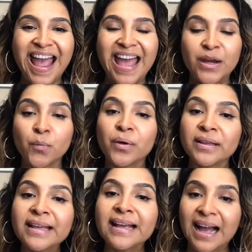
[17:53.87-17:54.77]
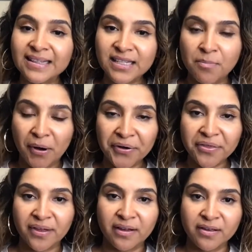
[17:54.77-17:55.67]
And it really got to
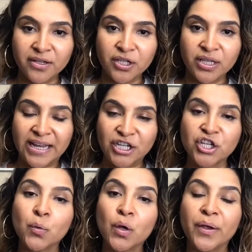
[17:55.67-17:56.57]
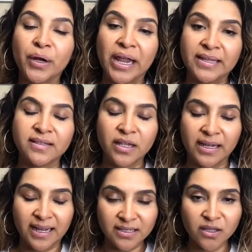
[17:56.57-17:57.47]
Martha that she, it, it,
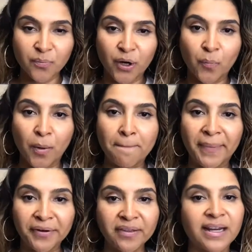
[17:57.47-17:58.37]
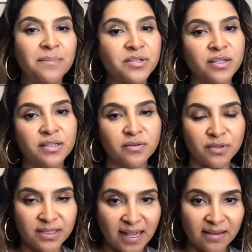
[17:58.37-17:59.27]
it got to the point where Martha, and I'm just
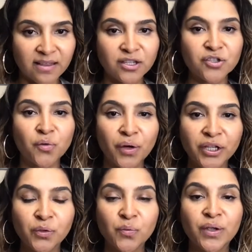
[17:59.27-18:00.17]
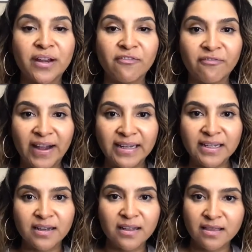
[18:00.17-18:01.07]
telling the story, you can find
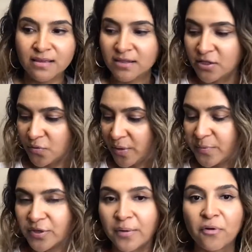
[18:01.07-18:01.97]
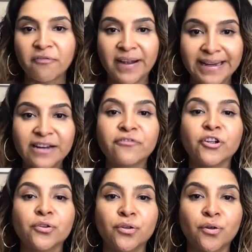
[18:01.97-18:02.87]
it in scripture. I will find it for
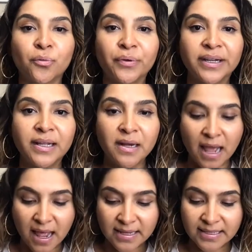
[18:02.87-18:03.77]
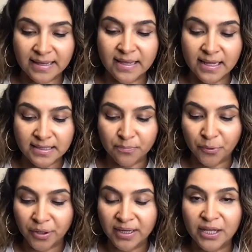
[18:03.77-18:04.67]
to go read it. It's, I think it's
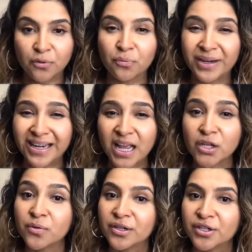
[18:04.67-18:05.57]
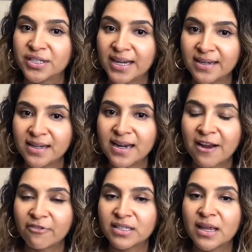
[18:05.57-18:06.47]
important that you read it and you understand it.
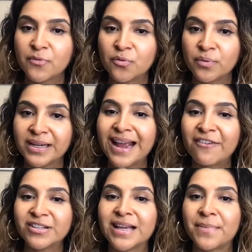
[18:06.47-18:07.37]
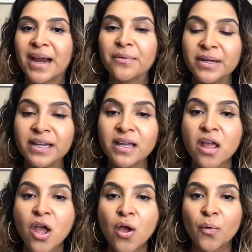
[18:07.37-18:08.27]
Every time you read it, every time I read it,
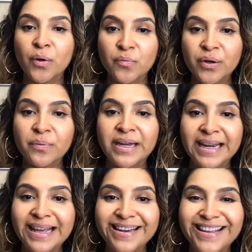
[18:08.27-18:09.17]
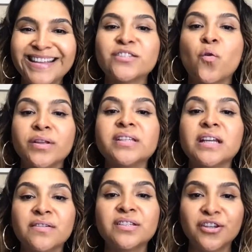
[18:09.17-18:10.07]
when we read it, it's going to
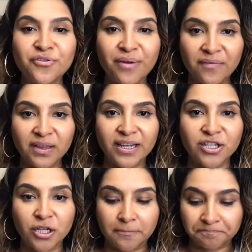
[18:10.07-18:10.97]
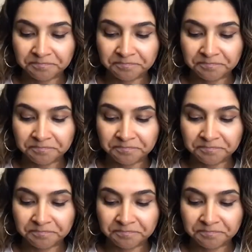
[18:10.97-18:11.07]
give us a new revelation